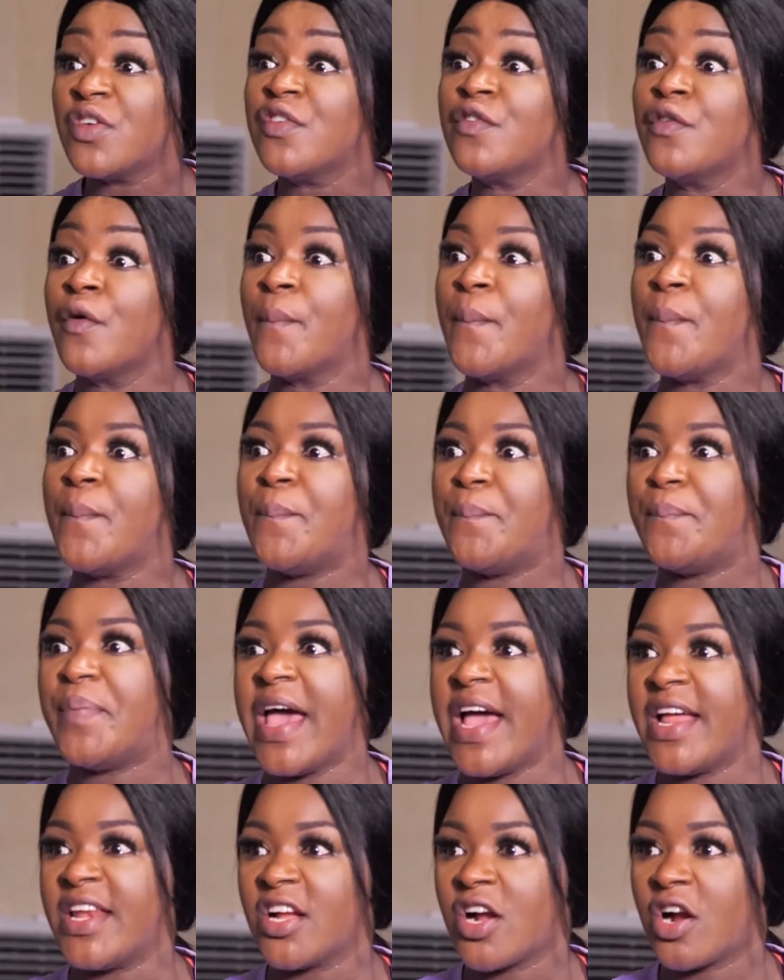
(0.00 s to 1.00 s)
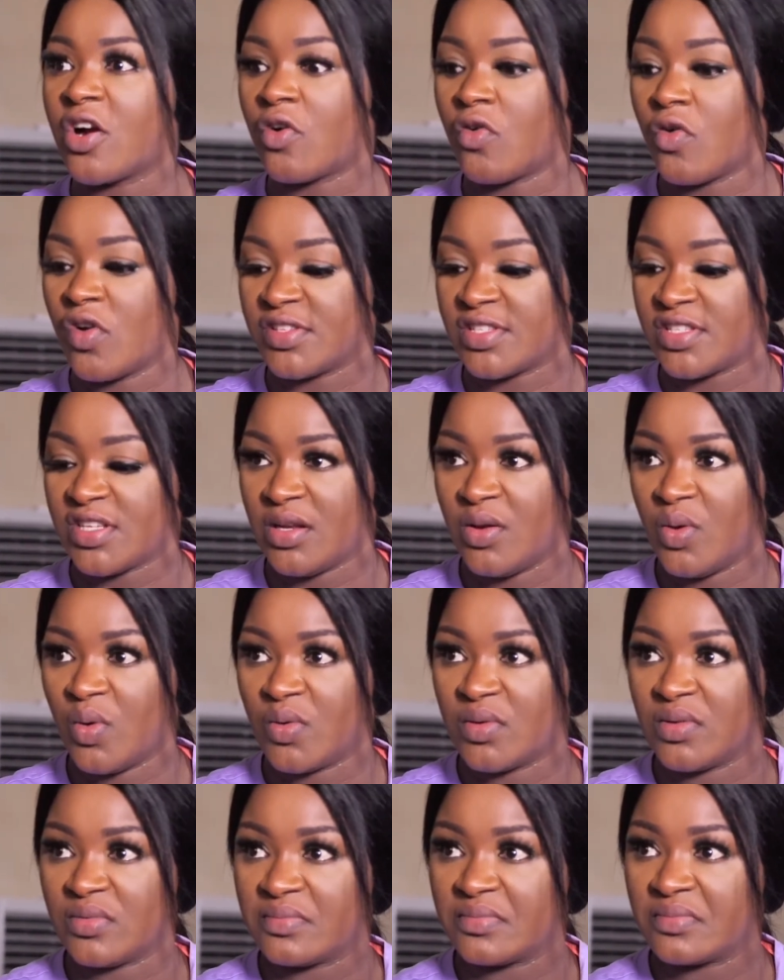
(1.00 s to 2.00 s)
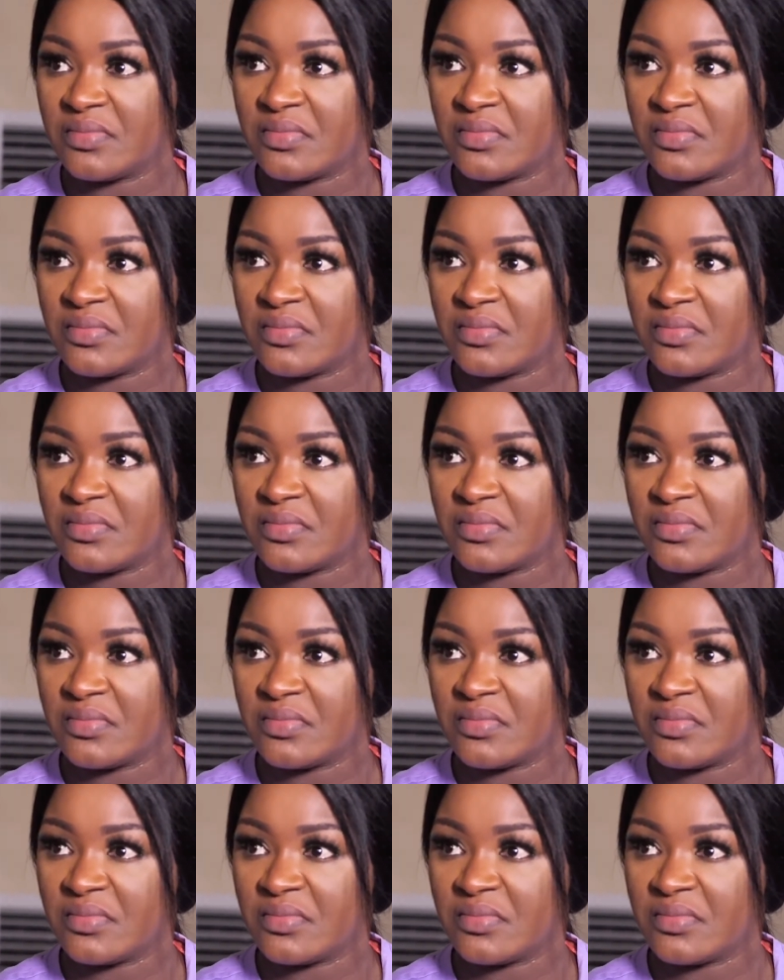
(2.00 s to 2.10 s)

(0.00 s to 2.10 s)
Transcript: You bear the cross alone.